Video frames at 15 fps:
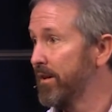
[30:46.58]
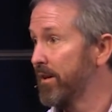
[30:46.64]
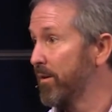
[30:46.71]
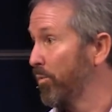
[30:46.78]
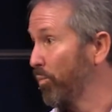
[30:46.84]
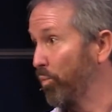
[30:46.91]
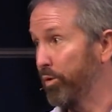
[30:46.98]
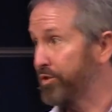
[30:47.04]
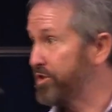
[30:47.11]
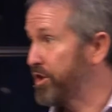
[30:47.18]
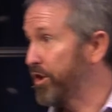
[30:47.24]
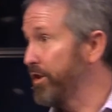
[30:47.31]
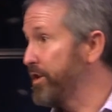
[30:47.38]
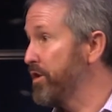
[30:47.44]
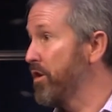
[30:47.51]
We'll
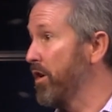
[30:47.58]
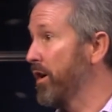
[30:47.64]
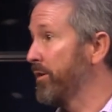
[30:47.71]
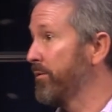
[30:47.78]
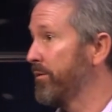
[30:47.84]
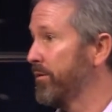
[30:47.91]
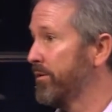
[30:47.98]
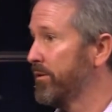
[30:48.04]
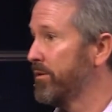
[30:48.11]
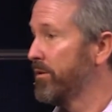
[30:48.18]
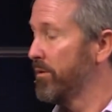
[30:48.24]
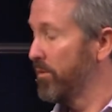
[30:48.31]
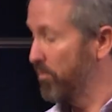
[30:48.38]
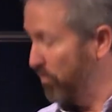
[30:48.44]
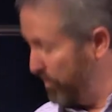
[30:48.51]
cheer you on.
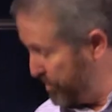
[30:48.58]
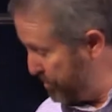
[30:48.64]
Would you